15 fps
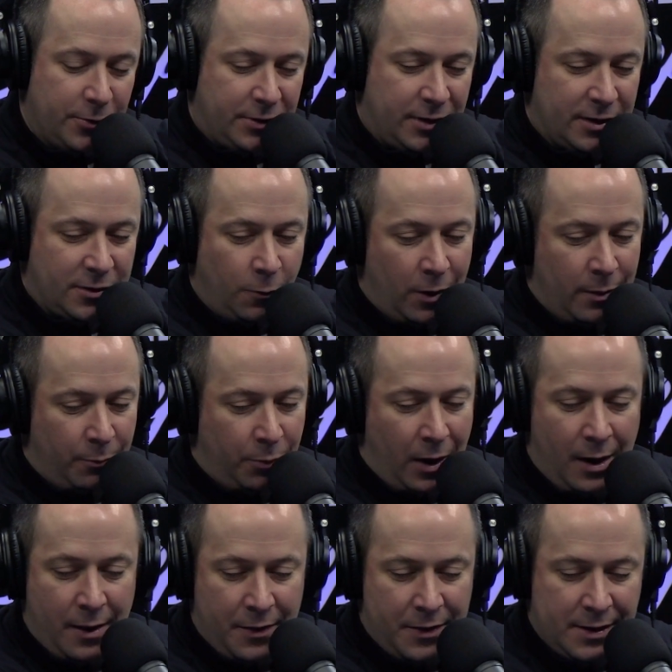this, what
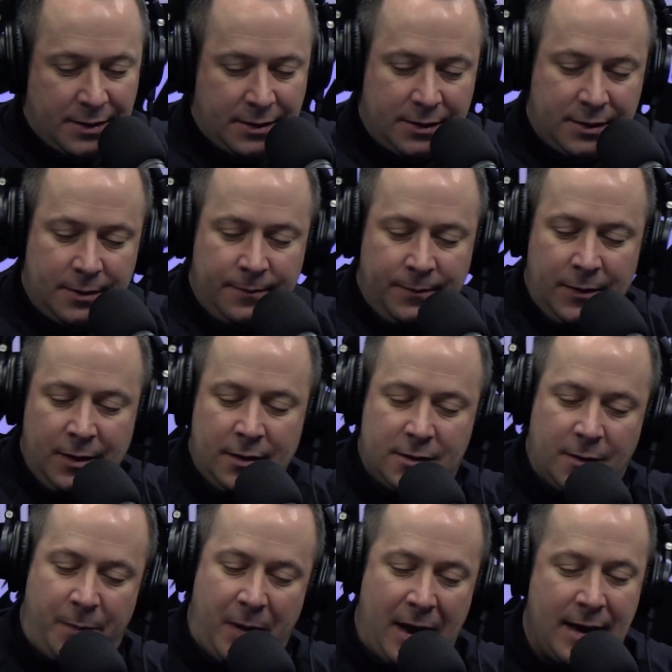brought this
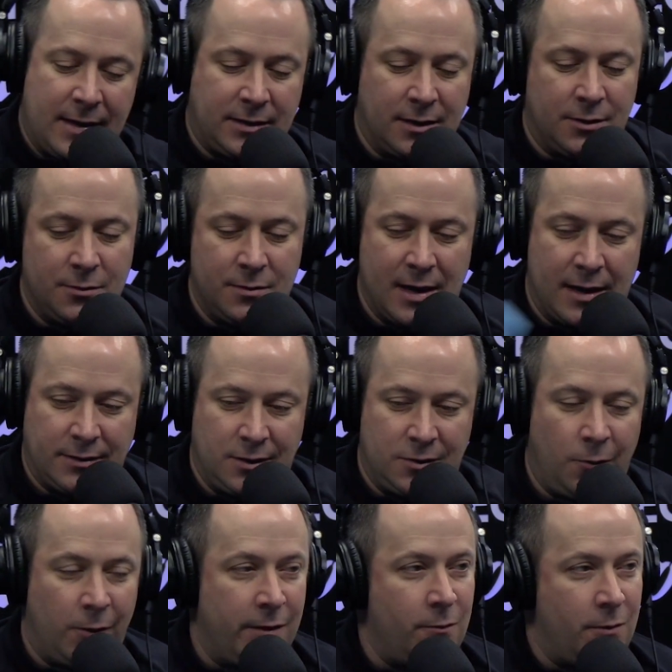to pass in
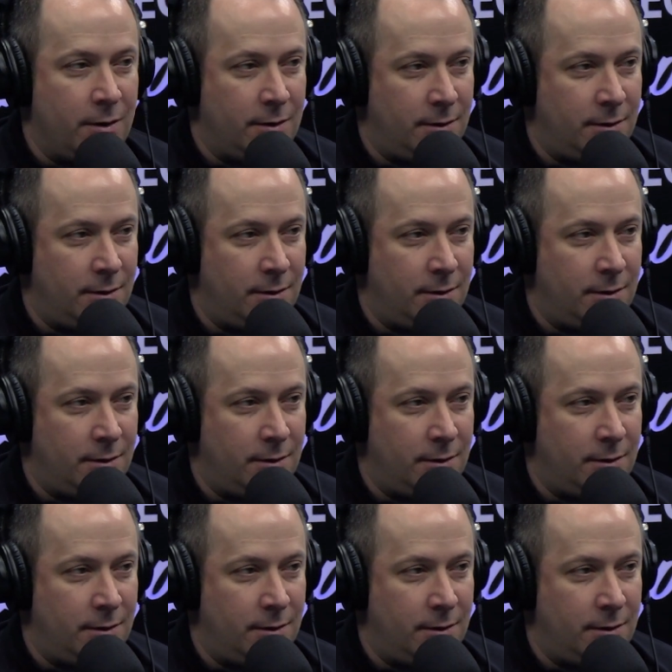2021?